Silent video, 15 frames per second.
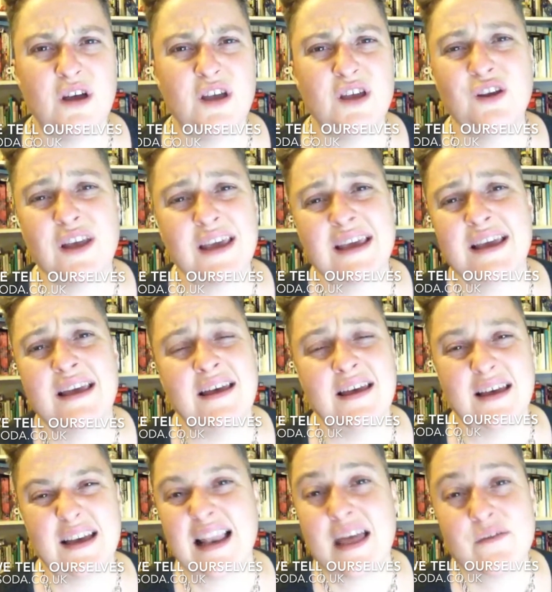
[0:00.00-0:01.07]
You're like
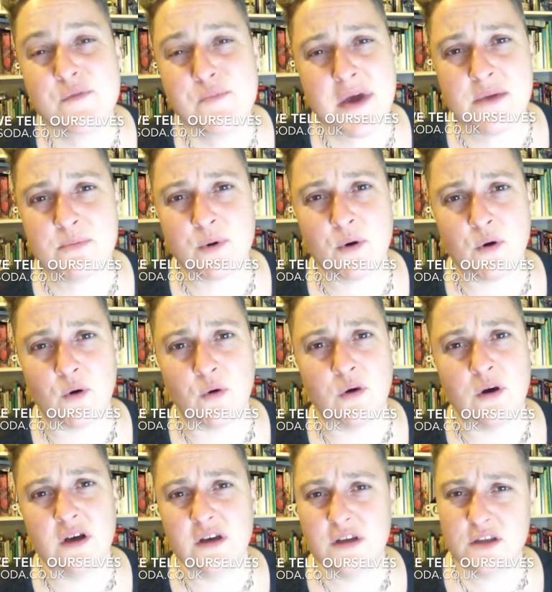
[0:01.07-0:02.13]
clever people.
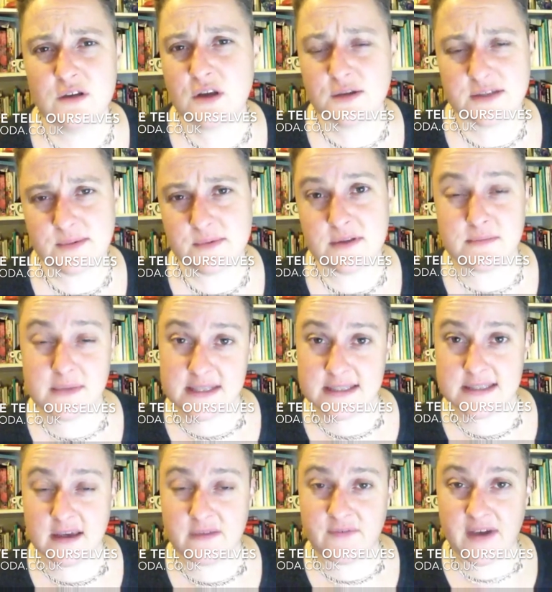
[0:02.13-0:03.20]
You know some of the myths
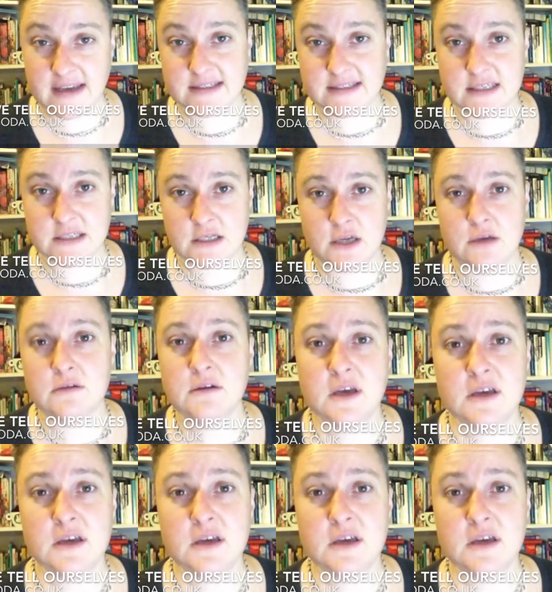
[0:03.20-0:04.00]
that affected you.